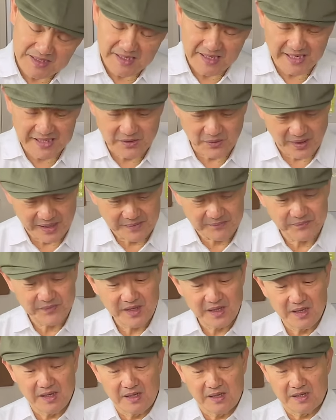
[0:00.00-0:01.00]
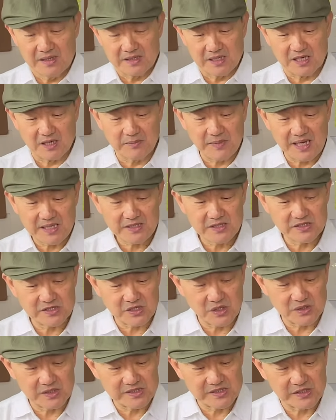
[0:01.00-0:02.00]
Anyway, the commando
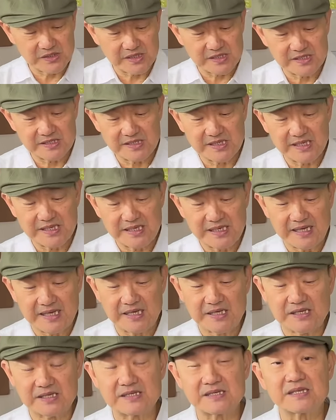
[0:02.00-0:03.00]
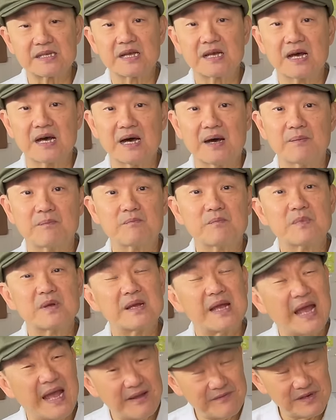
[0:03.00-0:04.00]
sole, as you can see, is
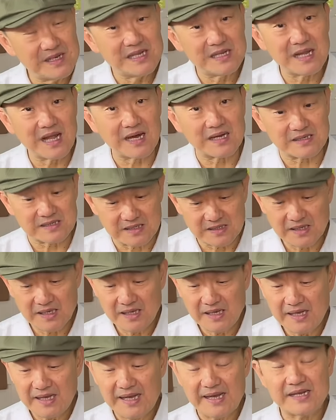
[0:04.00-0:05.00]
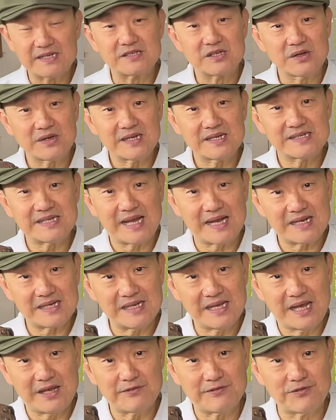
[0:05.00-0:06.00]
heavily lugged. It's not
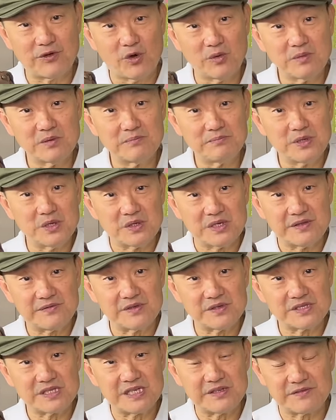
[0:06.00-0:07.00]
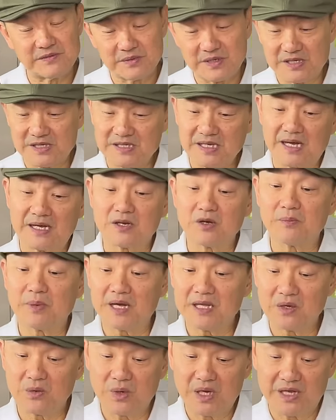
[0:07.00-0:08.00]
exactly a formal boot if you see from the side. Oh,
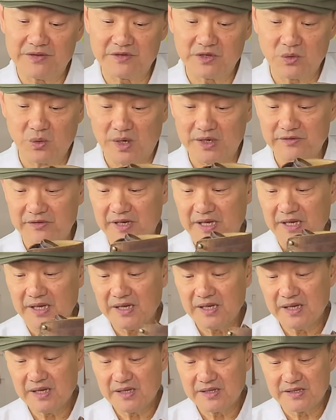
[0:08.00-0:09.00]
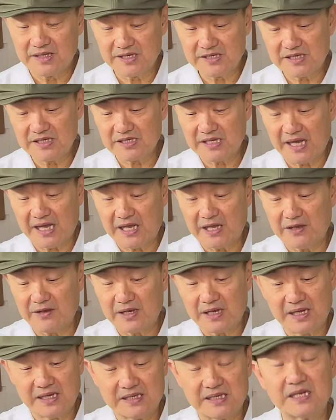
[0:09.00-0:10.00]
by the way, if you're wondering, this is
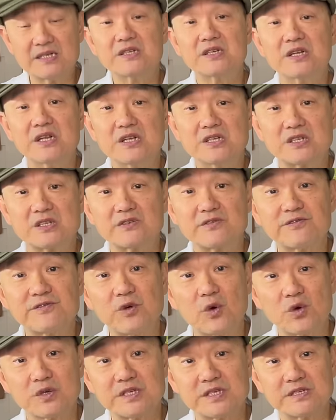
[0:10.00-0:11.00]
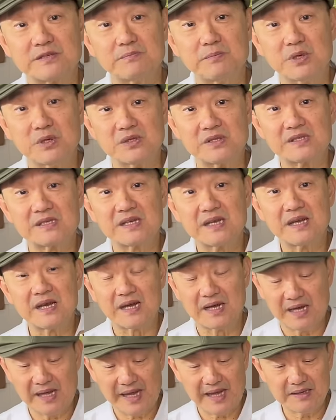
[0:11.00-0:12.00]
an Indonesian Fortis boots,
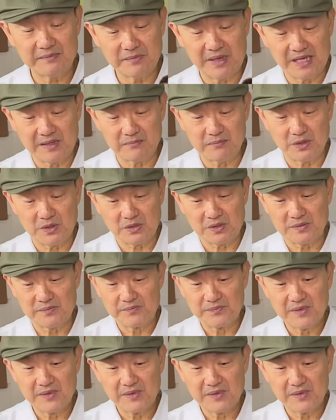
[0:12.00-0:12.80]
handmade boot.